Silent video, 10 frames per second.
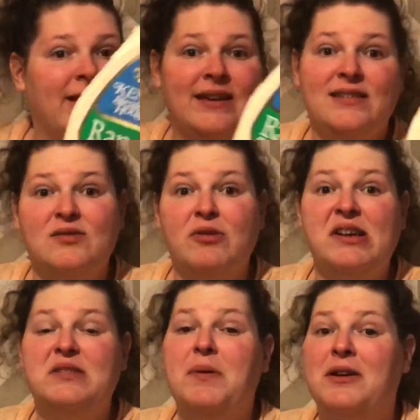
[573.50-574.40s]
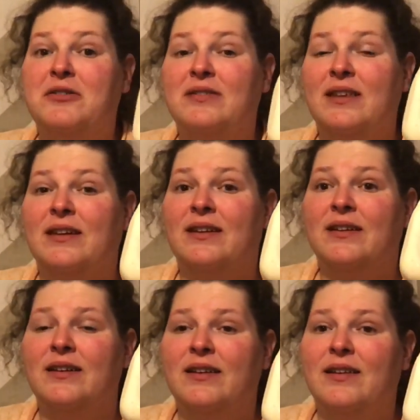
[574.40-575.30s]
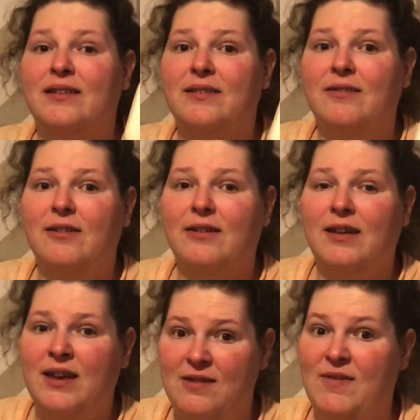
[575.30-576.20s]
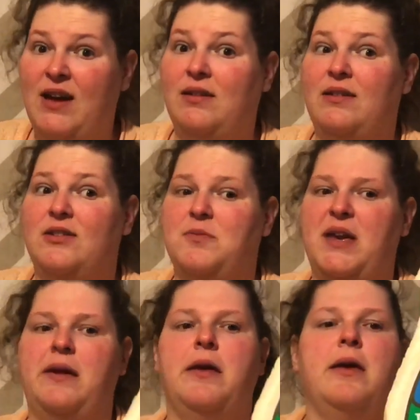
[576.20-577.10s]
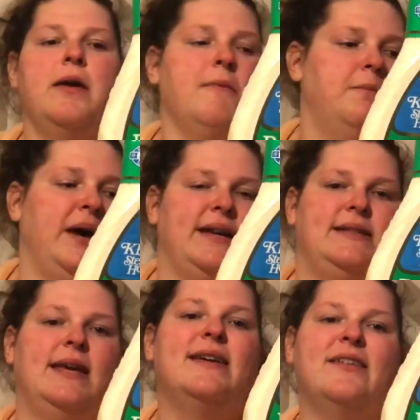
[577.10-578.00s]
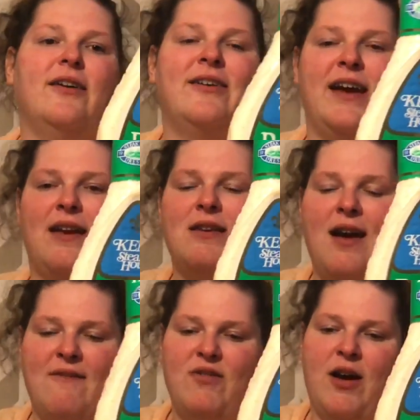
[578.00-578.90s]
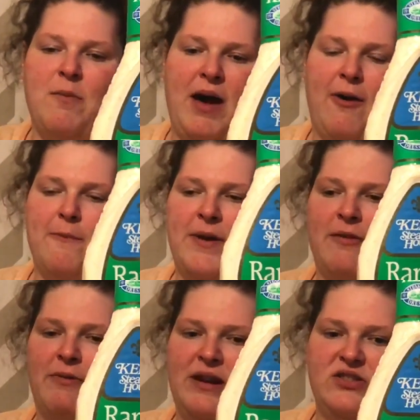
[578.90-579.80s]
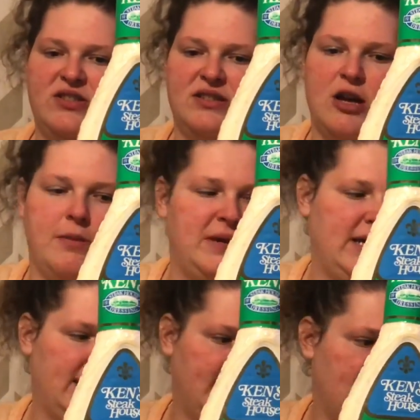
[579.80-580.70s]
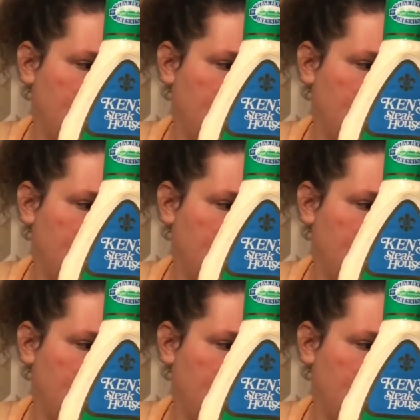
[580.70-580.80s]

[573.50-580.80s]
Ken's ranks better than Hidden Valley to me. But, okay, enough about my ranch snobbiness.